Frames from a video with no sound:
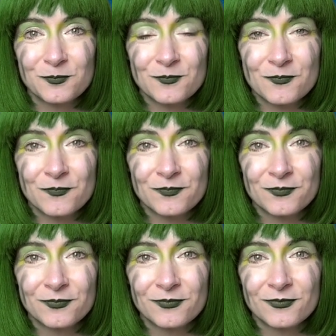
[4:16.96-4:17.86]

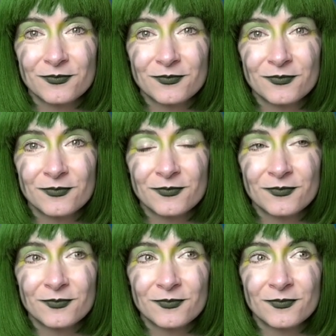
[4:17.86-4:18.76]

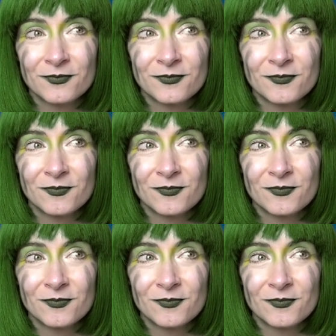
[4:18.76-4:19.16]
Nothing is said.